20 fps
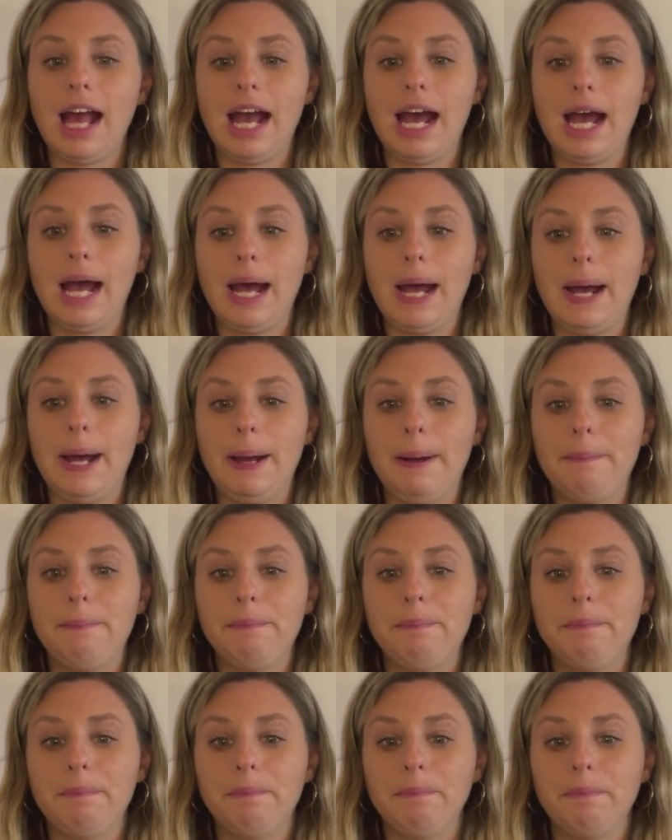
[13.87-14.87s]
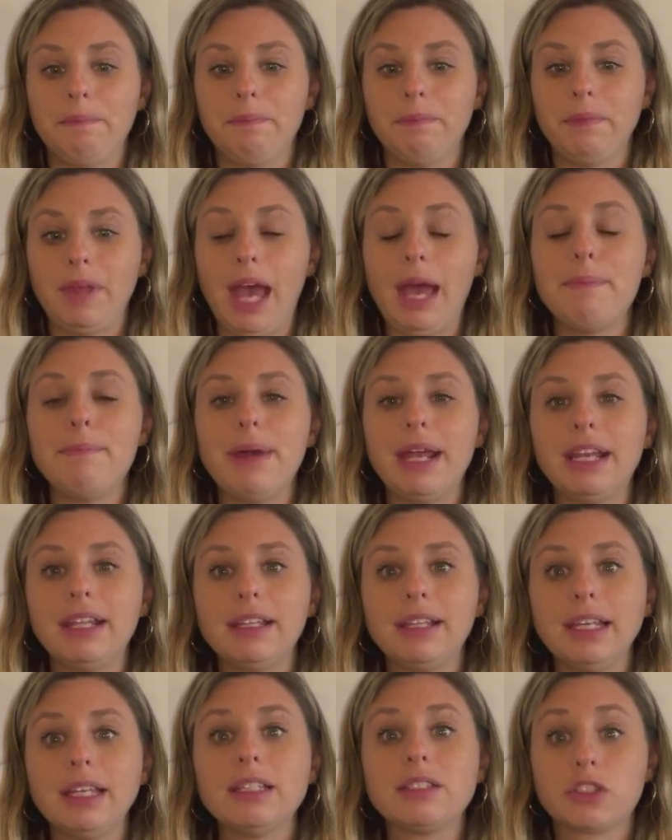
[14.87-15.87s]
Um,
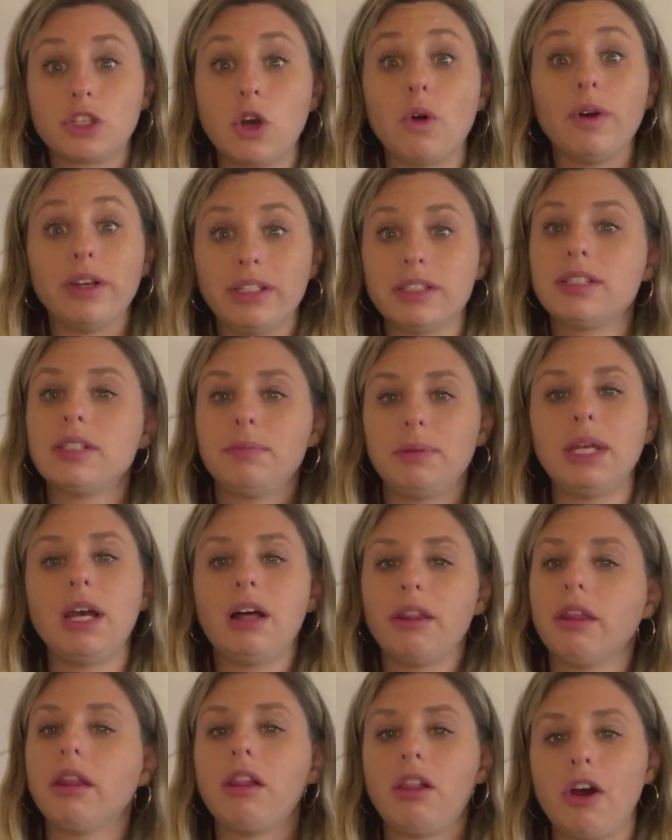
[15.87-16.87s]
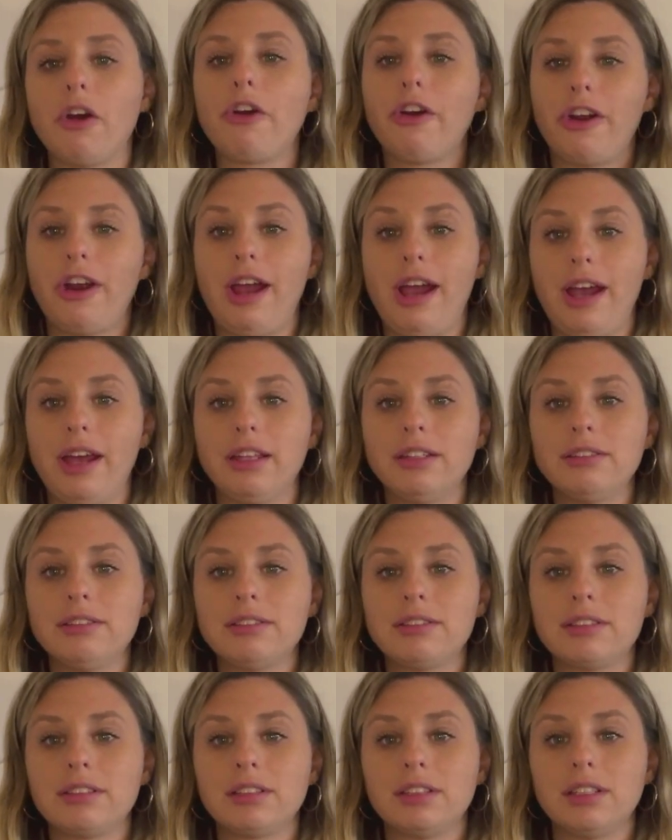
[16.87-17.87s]
admittedly, it's going to be on the longer
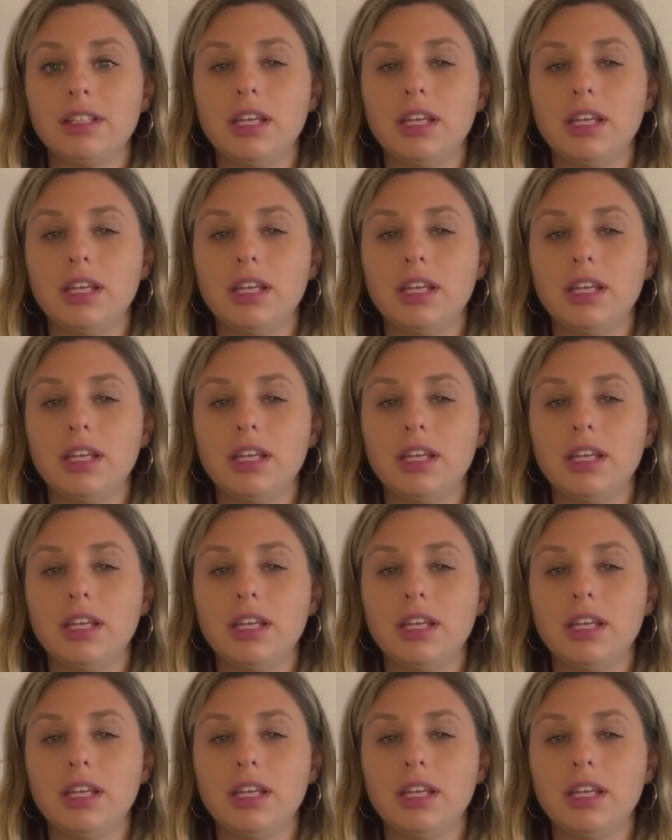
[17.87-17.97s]
end.